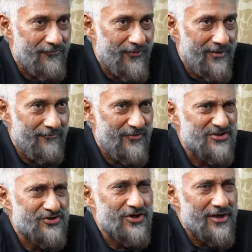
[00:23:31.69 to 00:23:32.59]
film. We
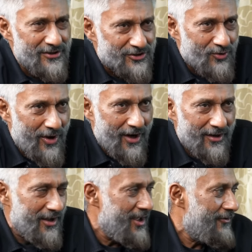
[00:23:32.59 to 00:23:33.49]
struggled so hard.